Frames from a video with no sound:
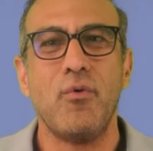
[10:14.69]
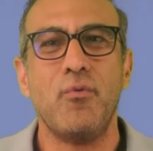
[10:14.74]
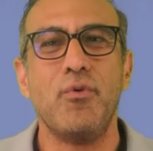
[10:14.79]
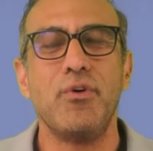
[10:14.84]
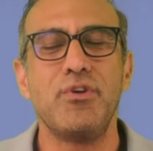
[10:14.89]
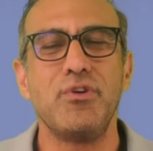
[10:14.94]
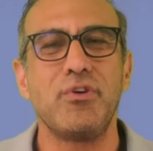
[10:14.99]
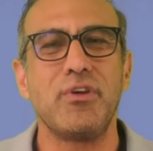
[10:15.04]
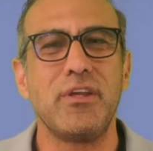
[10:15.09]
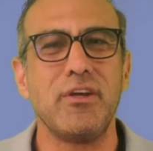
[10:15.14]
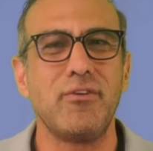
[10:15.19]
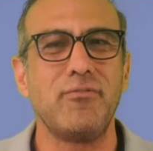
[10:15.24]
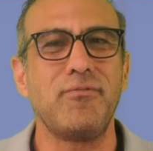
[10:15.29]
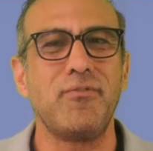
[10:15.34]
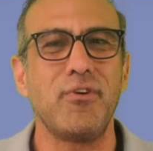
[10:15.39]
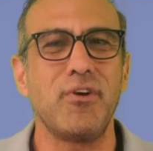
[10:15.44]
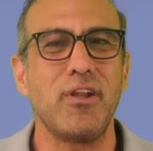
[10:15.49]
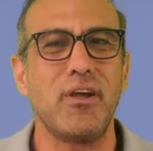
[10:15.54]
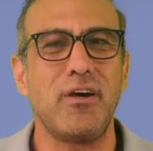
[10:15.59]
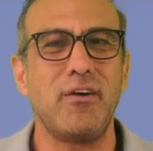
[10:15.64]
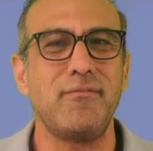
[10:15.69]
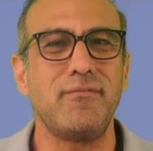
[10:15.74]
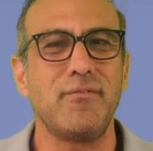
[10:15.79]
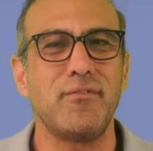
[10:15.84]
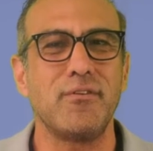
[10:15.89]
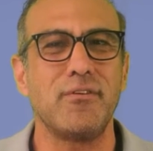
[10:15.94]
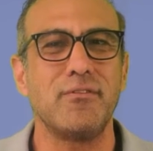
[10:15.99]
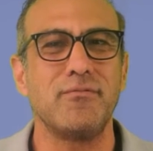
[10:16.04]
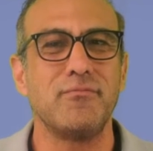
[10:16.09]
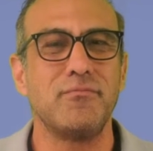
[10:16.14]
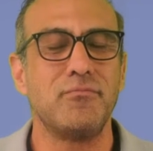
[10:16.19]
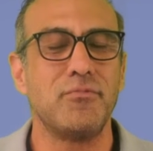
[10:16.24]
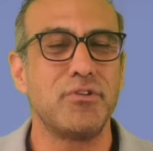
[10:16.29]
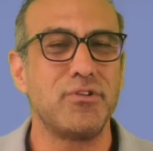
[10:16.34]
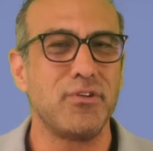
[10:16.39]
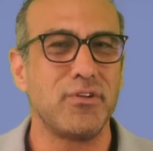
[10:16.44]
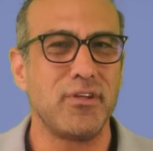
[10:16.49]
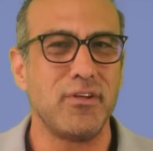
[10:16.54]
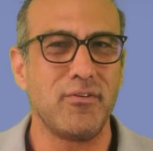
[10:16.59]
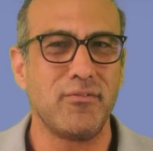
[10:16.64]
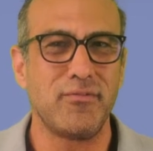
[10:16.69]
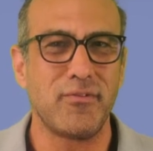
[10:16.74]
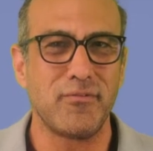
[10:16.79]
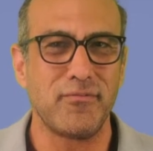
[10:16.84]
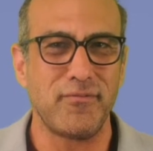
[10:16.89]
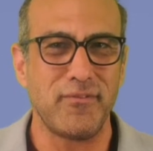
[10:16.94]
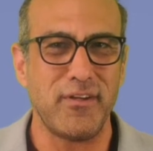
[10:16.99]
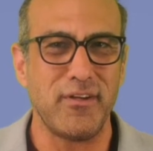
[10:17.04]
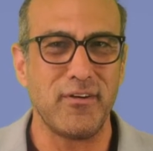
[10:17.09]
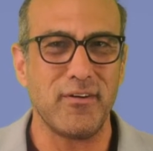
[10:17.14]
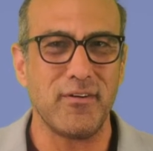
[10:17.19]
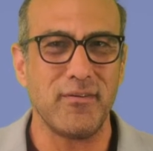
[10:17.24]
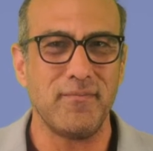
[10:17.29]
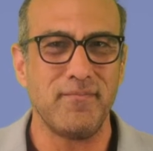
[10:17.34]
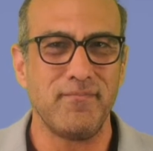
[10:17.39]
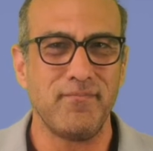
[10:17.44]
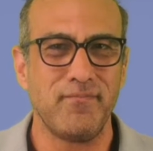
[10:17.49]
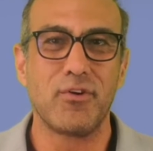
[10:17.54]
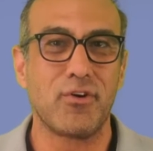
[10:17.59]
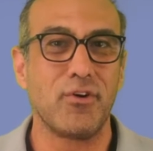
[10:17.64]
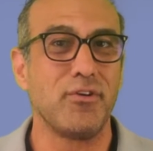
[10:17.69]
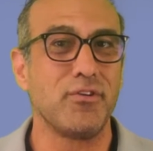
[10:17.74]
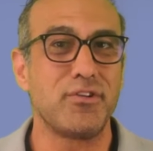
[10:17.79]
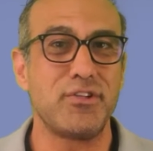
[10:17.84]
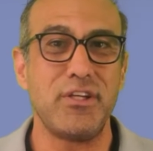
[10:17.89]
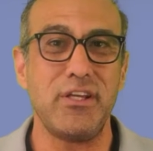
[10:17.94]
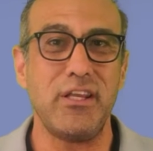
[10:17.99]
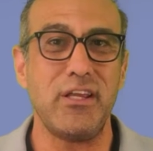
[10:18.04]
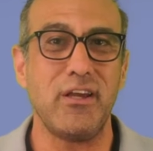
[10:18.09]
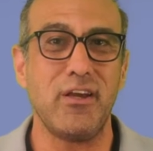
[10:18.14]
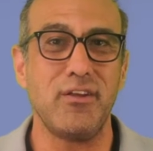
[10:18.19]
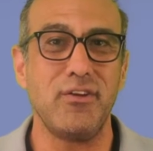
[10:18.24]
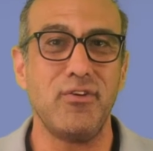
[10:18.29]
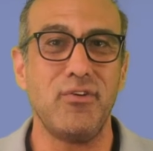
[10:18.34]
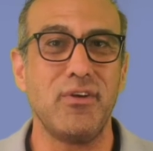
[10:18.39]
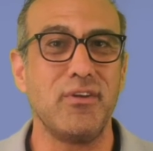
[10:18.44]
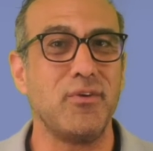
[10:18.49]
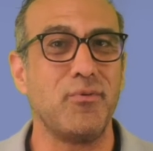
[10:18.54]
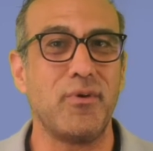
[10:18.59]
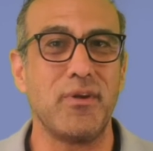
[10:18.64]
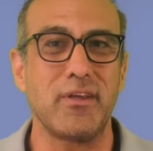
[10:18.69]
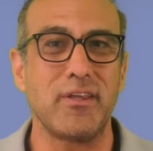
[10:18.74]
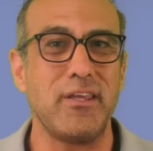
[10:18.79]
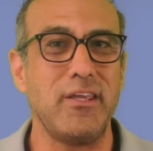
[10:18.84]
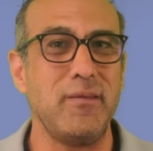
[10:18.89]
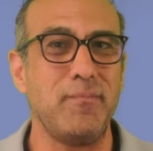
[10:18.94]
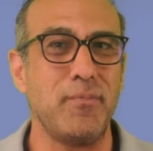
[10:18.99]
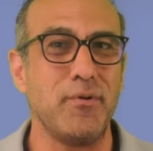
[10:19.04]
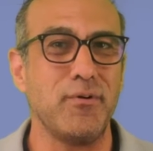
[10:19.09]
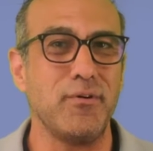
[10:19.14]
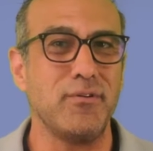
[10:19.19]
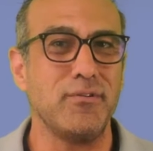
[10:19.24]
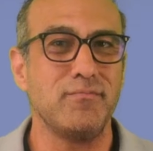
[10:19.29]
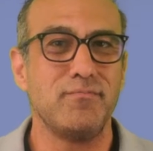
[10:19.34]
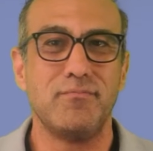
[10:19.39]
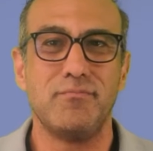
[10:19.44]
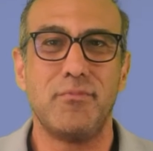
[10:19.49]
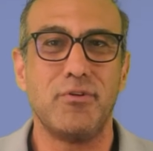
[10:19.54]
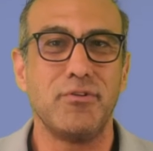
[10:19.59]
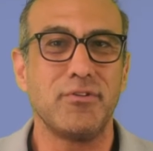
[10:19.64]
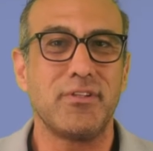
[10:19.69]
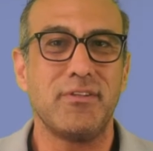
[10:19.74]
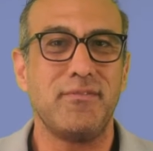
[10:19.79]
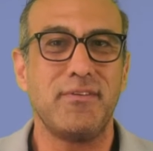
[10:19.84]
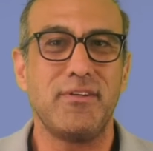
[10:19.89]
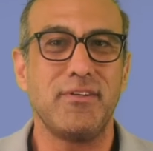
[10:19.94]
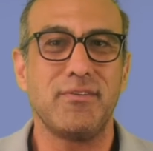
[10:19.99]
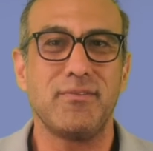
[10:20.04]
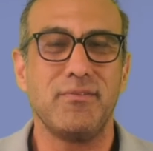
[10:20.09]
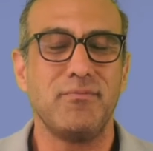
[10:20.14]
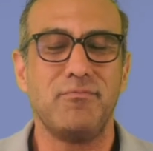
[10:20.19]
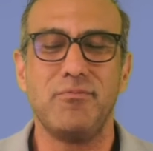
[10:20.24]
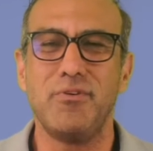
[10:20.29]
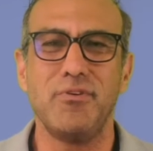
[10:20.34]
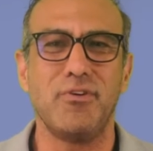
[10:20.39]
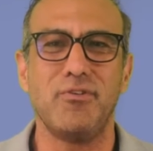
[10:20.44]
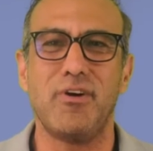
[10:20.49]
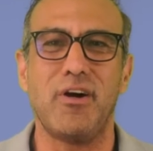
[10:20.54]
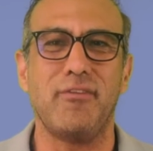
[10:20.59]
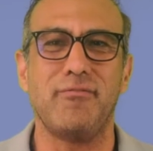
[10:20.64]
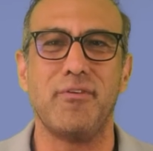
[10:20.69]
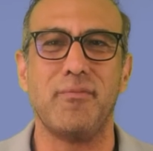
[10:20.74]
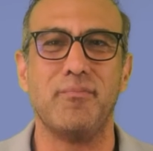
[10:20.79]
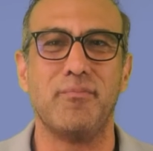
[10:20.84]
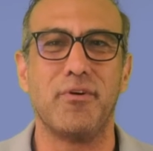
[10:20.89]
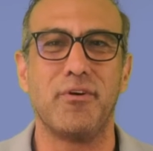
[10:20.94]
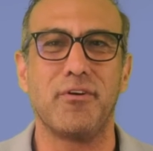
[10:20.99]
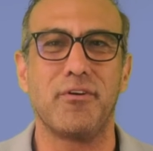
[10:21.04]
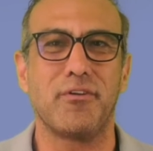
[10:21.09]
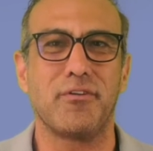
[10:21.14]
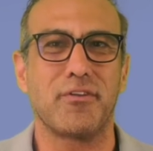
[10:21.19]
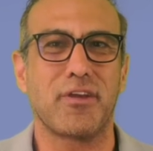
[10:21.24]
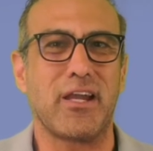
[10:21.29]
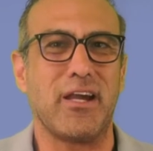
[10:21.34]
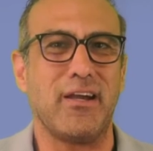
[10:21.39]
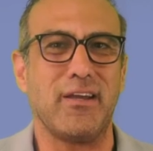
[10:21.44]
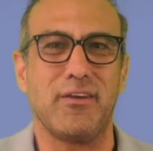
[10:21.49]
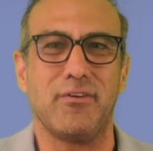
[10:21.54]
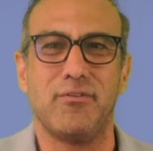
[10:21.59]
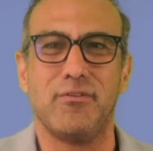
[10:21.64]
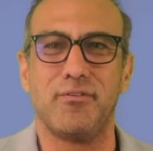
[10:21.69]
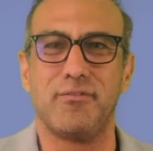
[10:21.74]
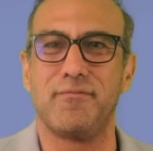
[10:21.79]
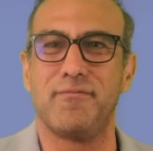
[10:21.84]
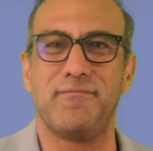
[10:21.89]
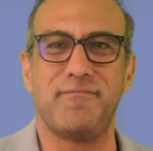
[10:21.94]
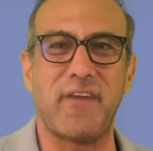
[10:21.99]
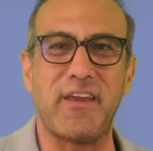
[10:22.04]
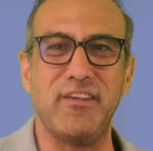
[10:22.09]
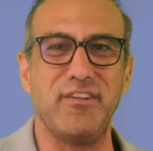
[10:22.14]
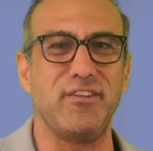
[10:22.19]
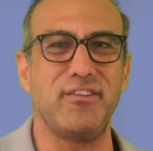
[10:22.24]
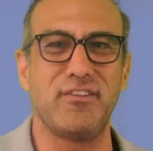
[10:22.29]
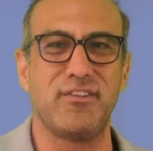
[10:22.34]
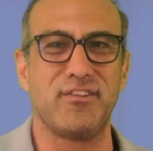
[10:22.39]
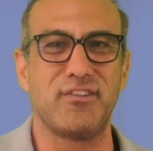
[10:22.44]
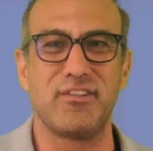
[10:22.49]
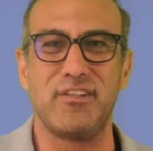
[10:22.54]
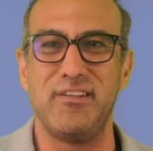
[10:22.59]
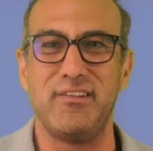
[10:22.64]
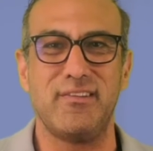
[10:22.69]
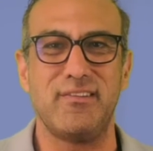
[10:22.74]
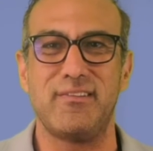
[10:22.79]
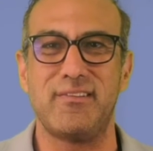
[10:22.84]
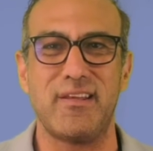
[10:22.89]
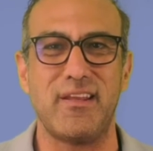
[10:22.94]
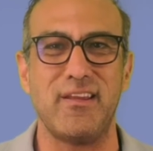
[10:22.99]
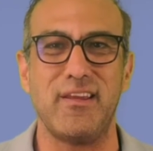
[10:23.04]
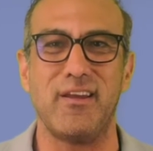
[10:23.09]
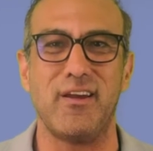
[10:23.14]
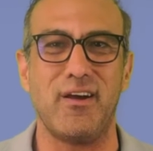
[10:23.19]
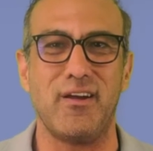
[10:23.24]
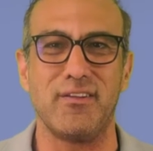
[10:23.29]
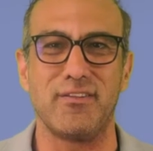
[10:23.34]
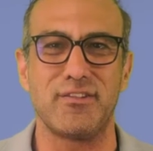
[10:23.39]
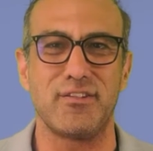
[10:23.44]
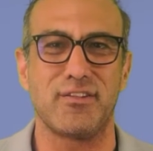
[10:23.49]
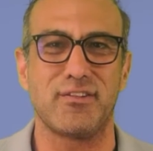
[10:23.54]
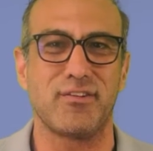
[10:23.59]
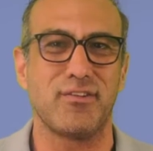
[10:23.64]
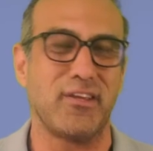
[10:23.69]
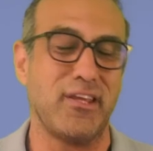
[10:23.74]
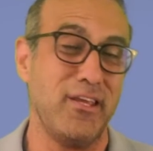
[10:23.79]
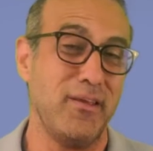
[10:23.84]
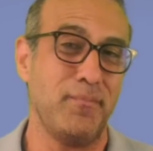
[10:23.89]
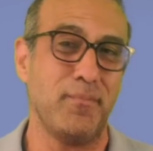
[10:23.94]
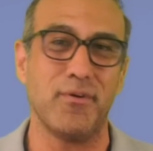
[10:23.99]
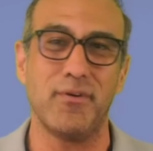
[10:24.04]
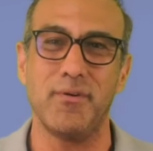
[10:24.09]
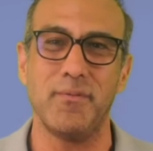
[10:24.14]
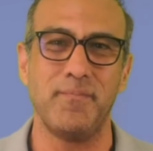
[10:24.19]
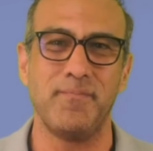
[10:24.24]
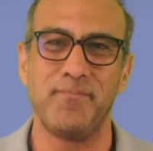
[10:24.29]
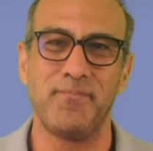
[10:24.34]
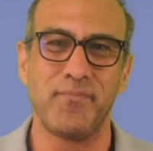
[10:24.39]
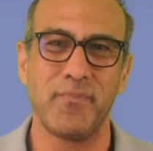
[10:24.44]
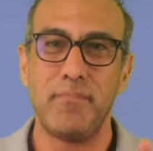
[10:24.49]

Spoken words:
Would you kill for love or would you kill for fear? Your girl's cheating on you and you want to keep her. Most of us won't go off and murder the guy whose face she's sitting on just to keep her.